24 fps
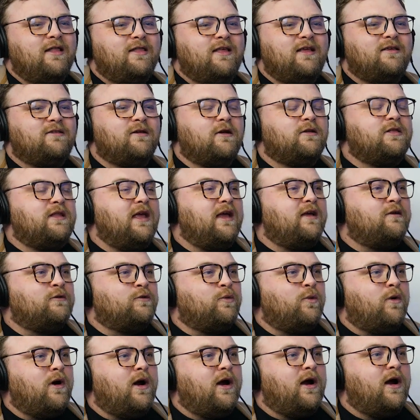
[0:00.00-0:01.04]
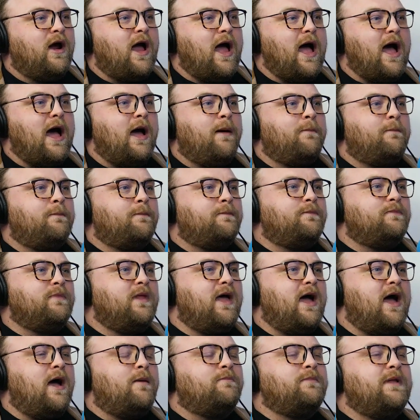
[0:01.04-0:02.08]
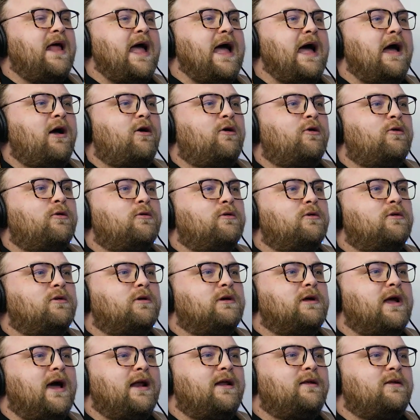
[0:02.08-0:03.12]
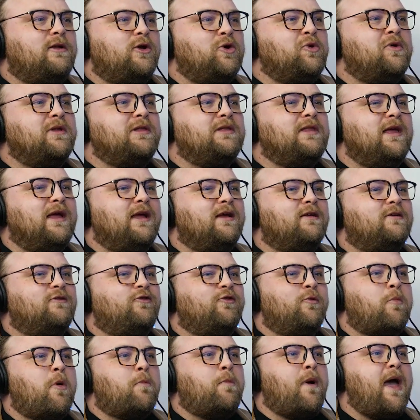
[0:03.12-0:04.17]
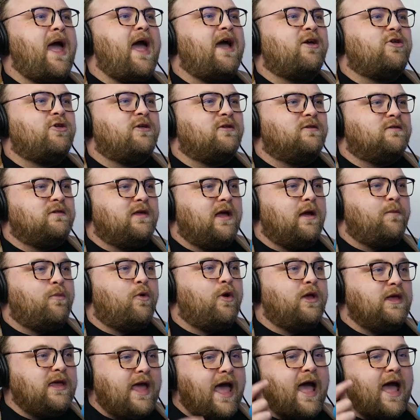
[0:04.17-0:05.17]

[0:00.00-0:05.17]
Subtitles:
these are things where I'm now kind of doing things from a passion standpoint.